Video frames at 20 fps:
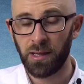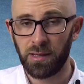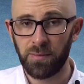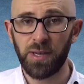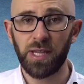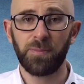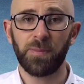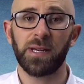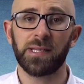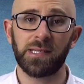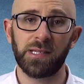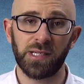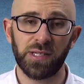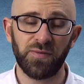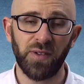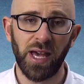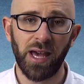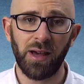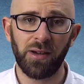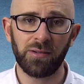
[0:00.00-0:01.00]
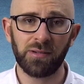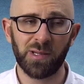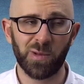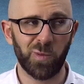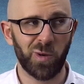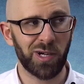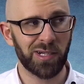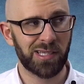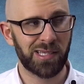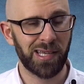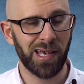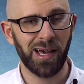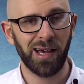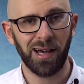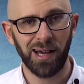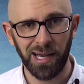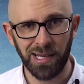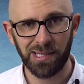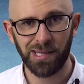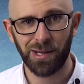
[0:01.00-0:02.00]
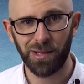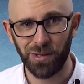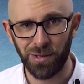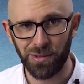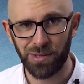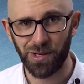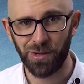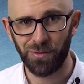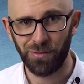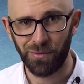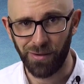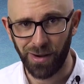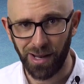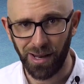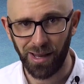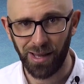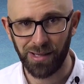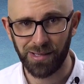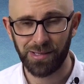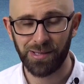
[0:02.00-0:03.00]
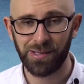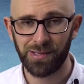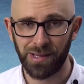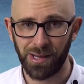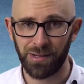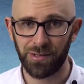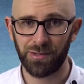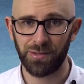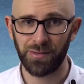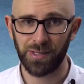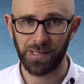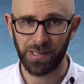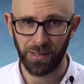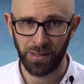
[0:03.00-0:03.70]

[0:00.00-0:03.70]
The Mythbusters found what Sir Isaac Newton realized centuries